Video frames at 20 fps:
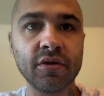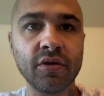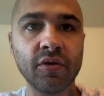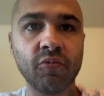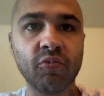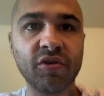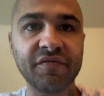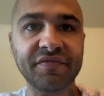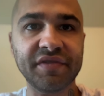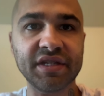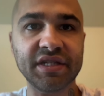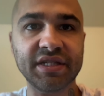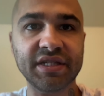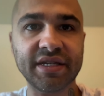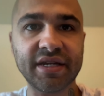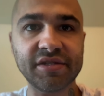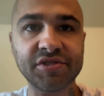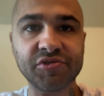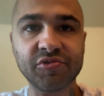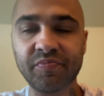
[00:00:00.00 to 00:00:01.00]
with the
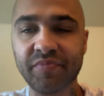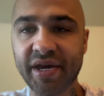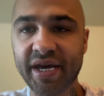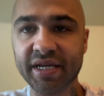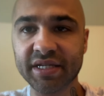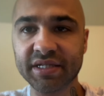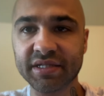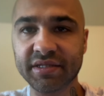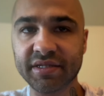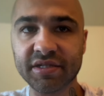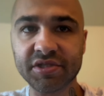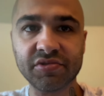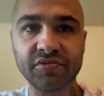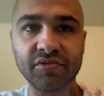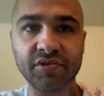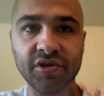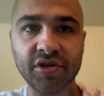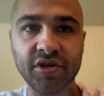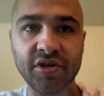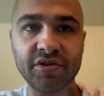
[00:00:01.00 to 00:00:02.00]
central bank's digital
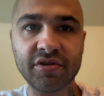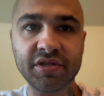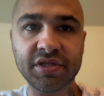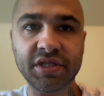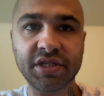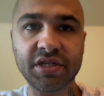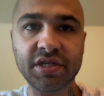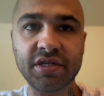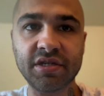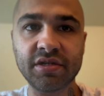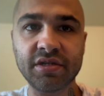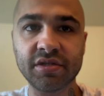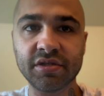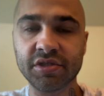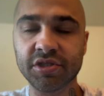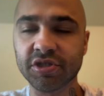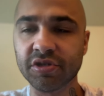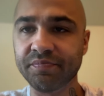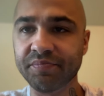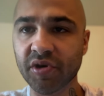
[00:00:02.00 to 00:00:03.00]
currency
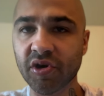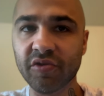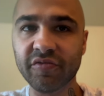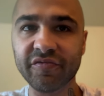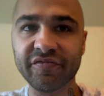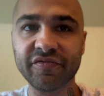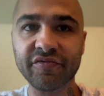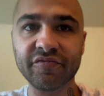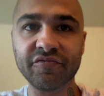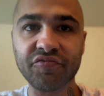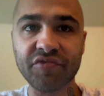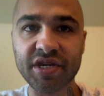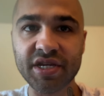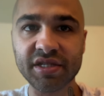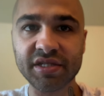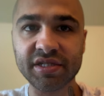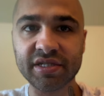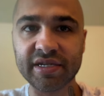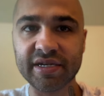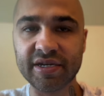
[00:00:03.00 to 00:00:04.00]
to both
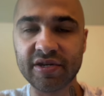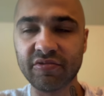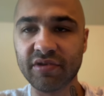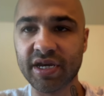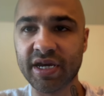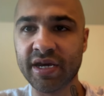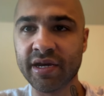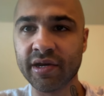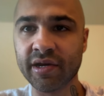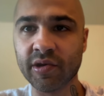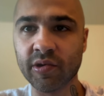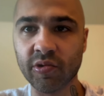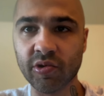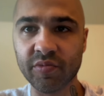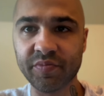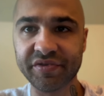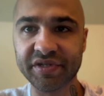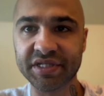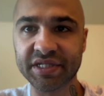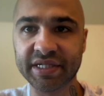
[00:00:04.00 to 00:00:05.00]
retail and
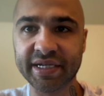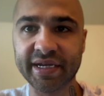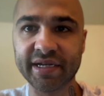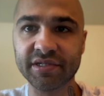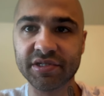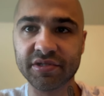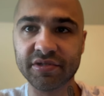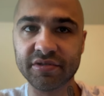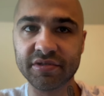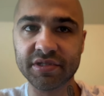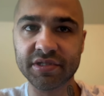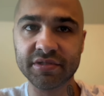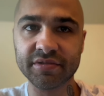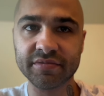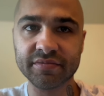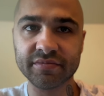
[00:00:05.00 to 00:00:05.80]
corporate sectors.